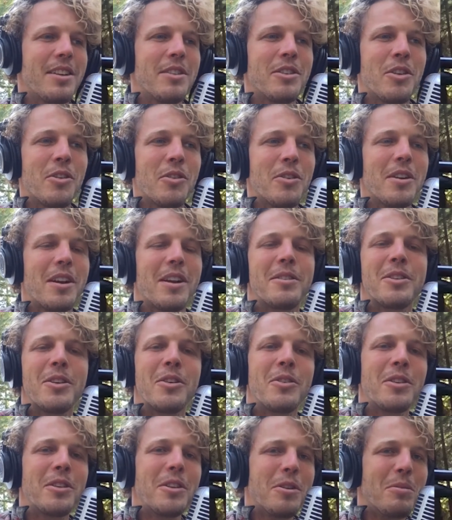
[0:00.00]
going a
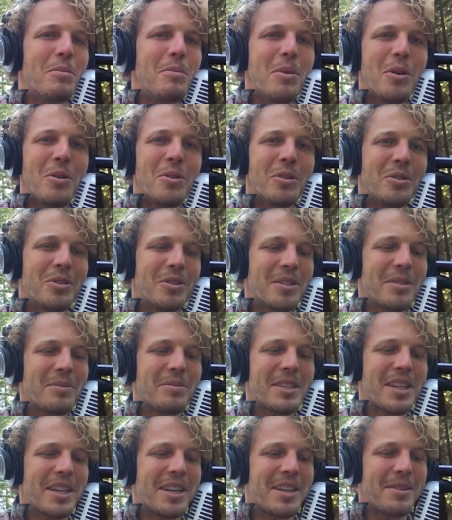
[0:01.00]
little modal
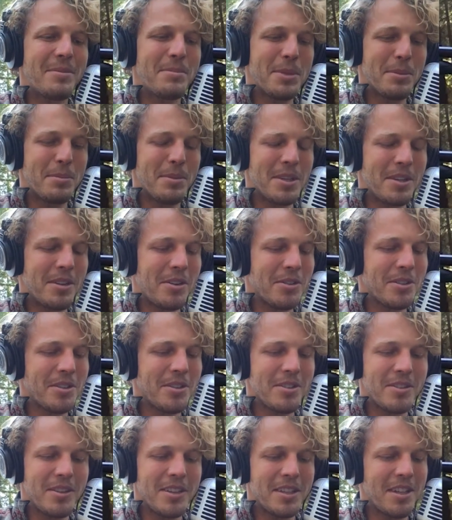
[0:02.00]
sometimes, but
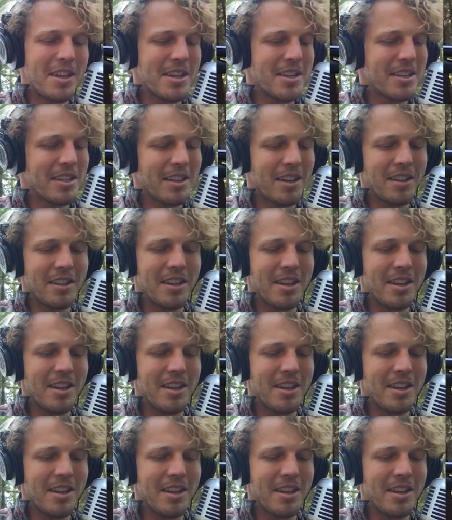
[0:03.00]
also I like